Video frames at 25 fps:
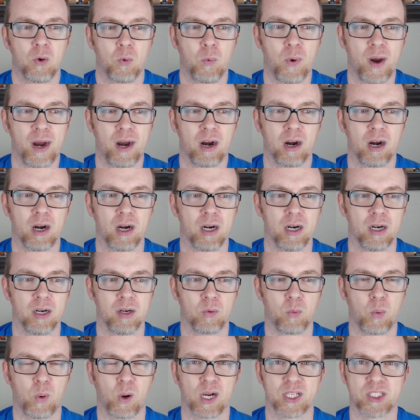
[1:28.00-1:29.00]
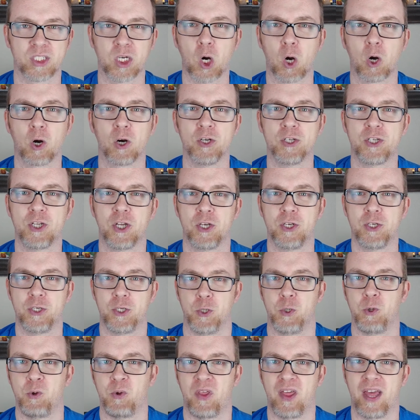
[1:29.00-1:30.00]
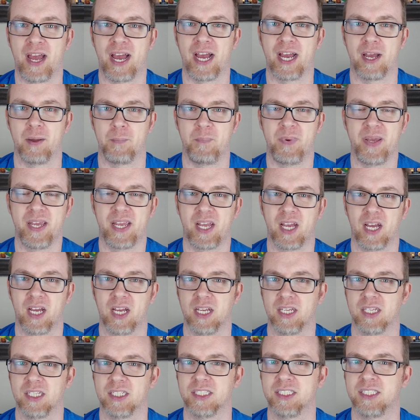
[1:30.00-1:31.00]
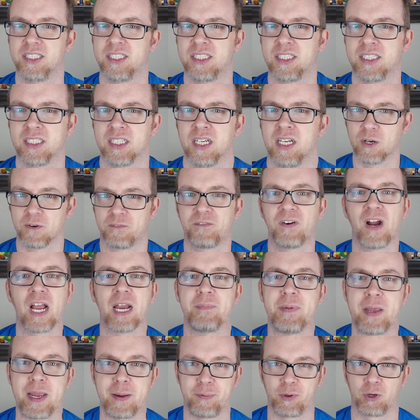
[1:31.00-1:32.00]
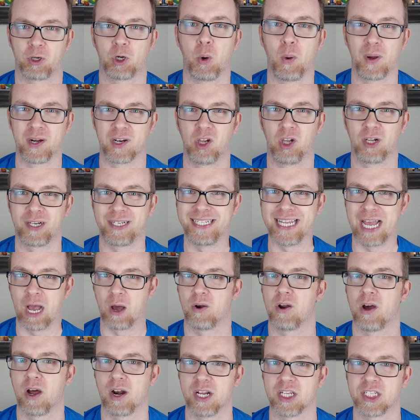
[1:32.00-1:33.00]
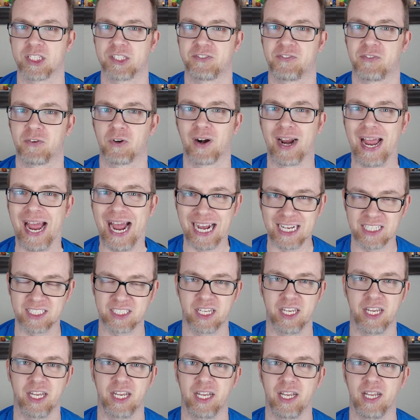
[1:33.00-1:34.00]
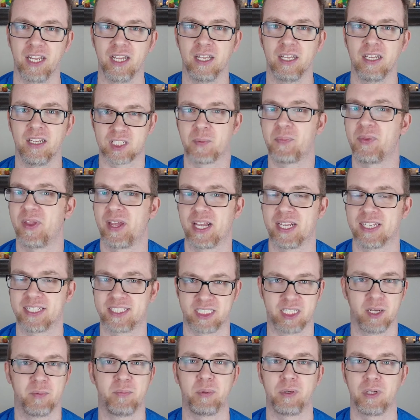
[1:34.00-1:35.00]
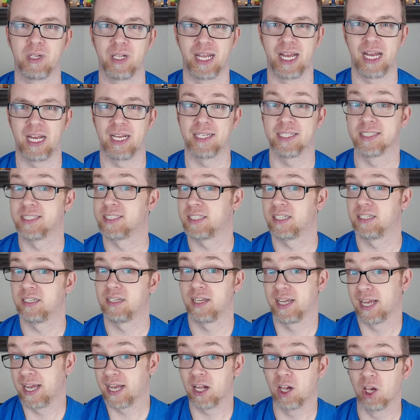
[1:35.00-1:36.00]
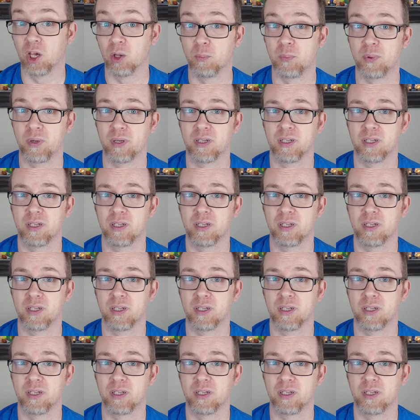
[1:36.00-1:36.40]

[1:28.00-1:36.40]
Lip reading: where it's hard to do that because we're afraid people are going to look down on us for asking for something as simple as help.